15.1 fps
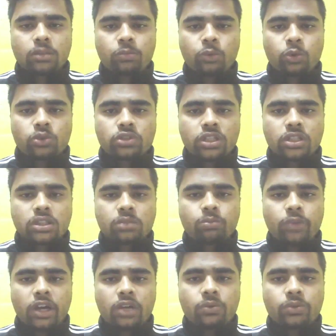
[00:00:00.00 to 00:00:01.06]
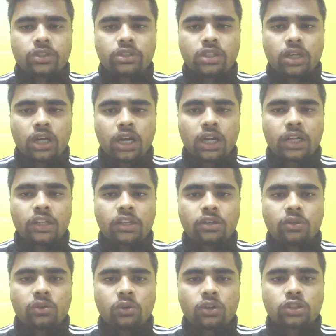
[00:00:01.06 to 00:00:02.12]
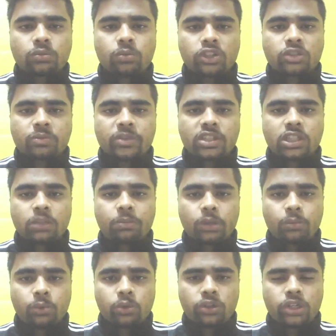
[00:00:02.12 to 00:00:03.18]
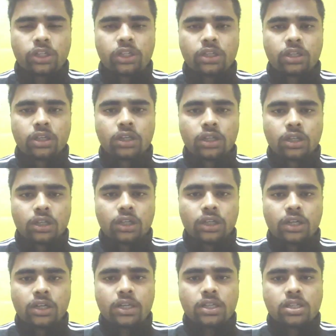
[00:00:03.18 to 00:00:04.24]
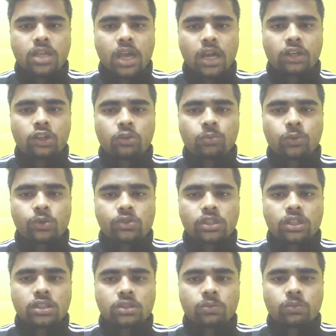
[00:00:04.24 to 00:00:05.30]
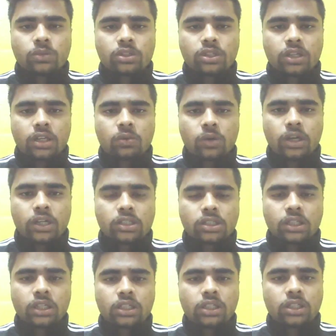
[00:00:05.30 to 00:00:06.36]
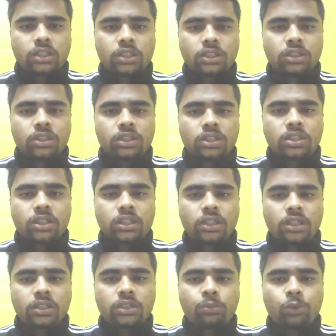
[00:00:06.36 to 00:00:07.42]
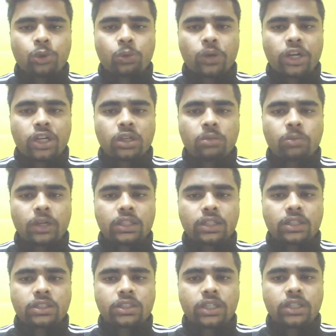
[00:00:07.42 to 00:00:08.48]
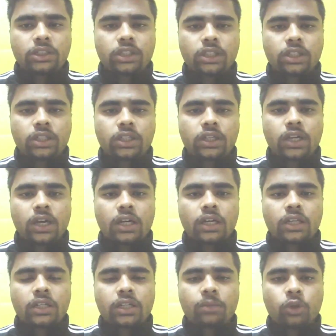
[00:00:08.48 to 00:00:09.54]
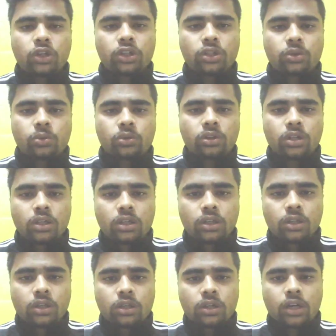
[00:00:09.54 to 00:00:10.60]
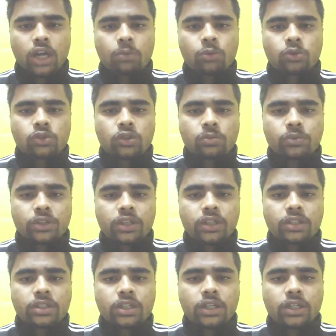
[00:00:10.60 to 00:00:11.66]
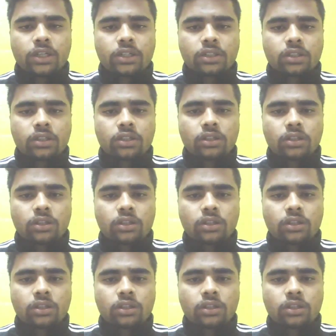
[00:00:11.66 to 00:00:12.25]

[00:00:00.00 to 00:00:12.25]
is the process by which the RNA codes for specific protein. It is active process which requires energy. This energy provided by the changed tRNA molecule. Ribosomes initiate